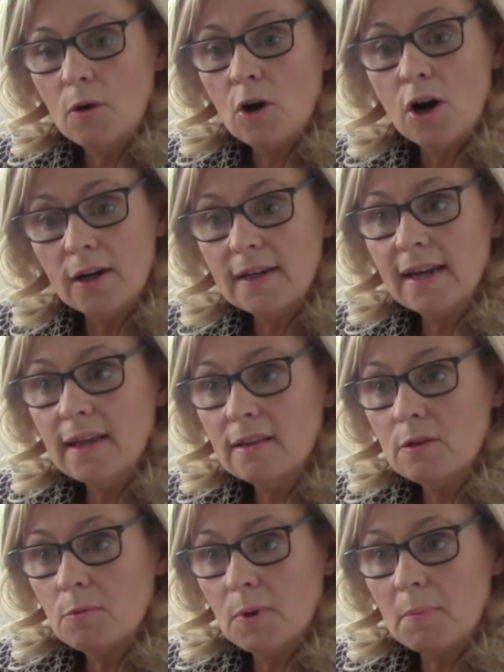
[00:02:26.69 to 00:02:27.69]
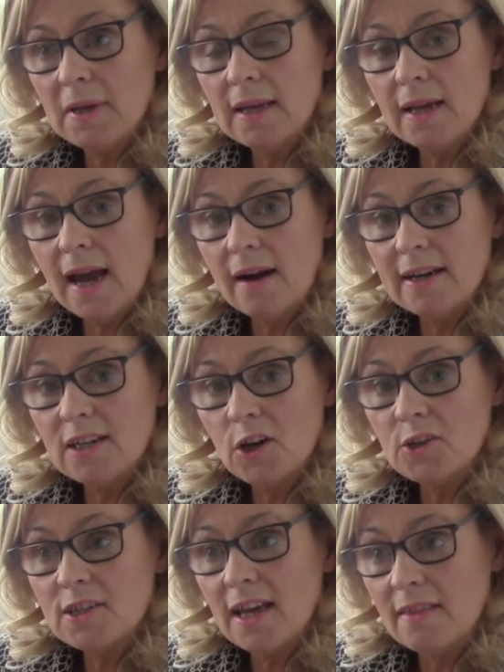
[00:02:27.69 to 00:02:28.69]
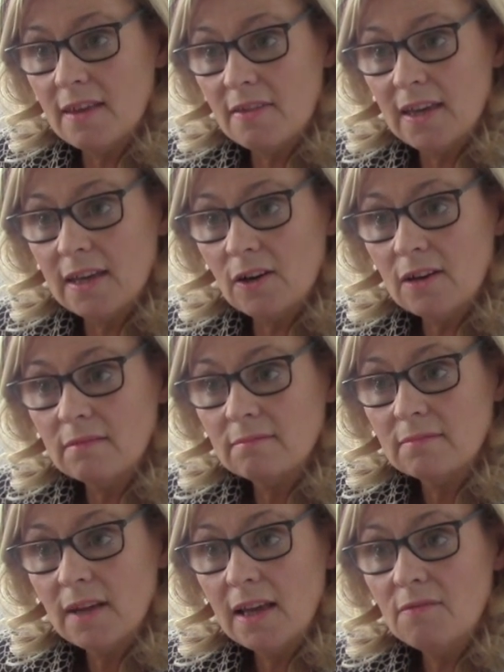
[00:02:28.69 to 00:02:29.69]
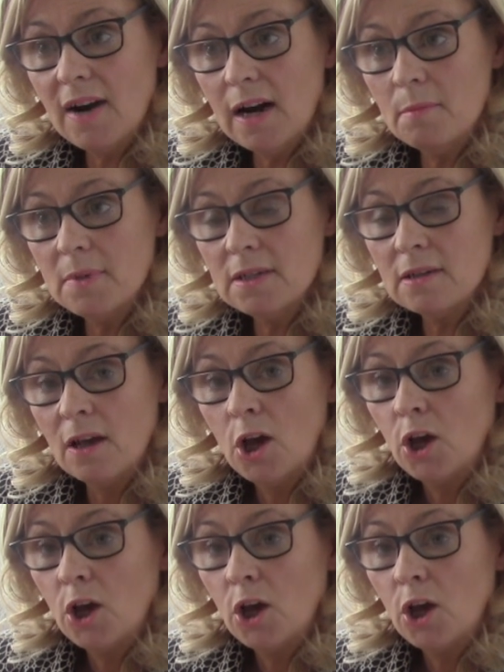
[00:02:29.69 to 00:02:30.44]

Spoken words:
Currently they were being carried out in the theatre environment.